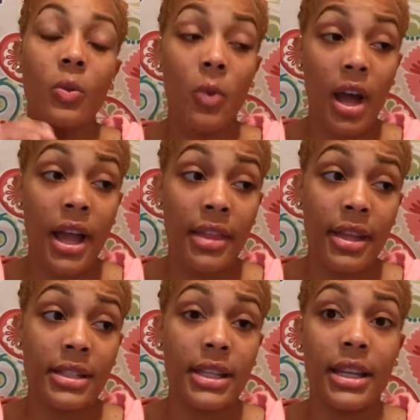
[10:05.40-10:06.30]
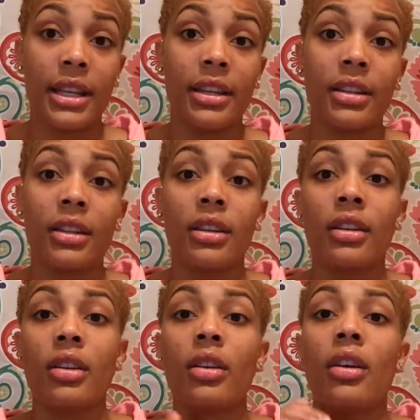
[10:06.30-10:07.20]
why they did it,
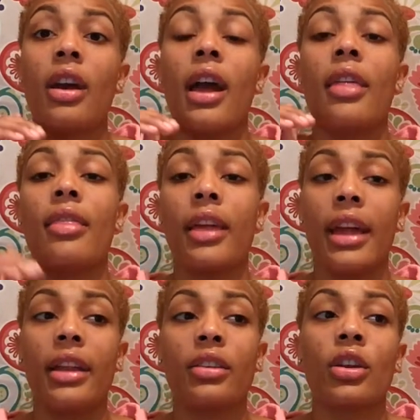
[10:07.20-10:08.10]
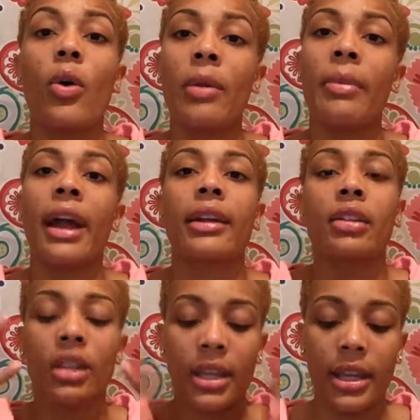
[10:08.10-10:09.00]
and then going back,
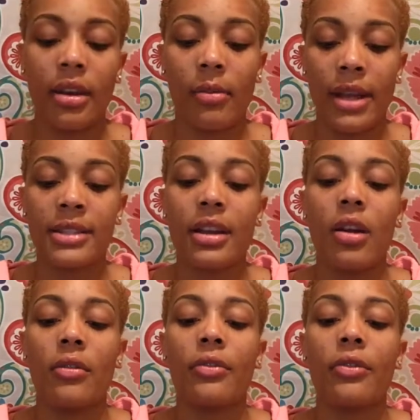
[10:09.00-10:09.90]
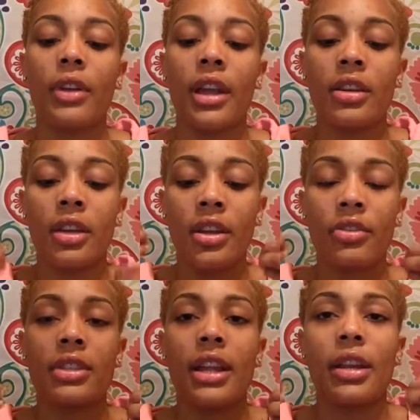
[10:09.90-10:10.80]
looking into myself and
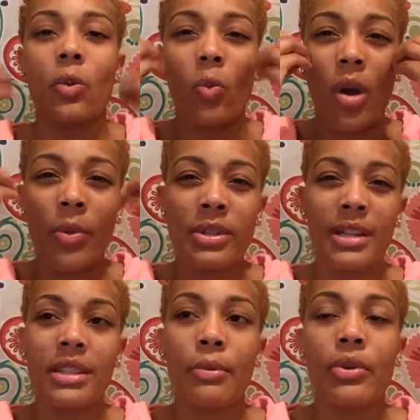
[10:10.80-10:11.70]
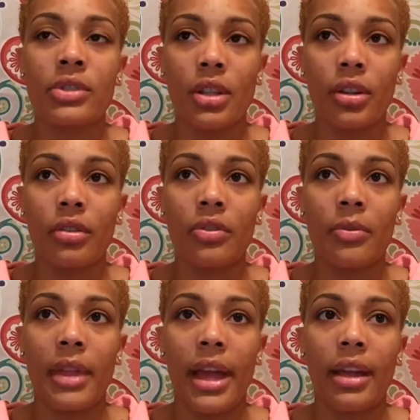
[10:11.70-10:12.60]
understanding what was I supposed to learn
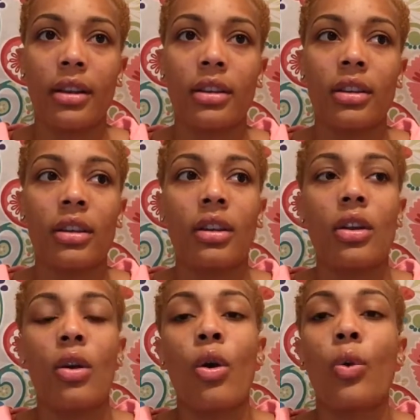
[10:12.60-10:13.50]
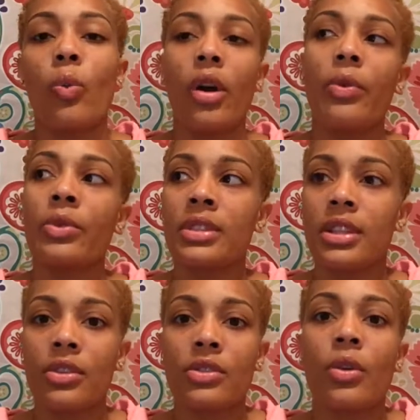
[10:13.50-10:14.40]
from that, or what was
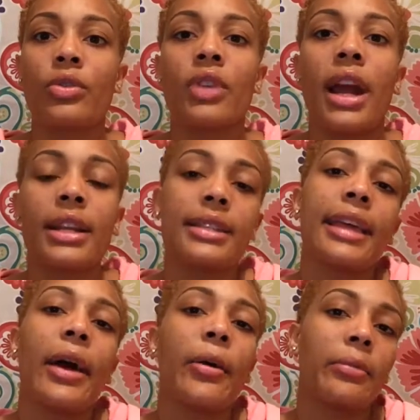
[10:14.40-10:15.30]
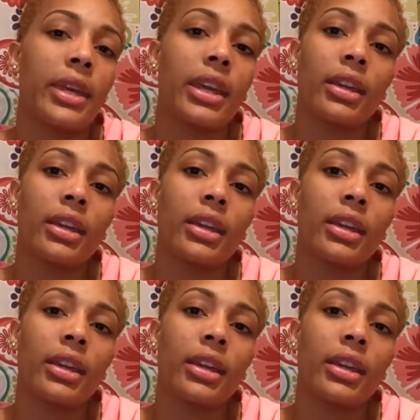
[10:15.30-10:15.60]
their soul trying to tell me,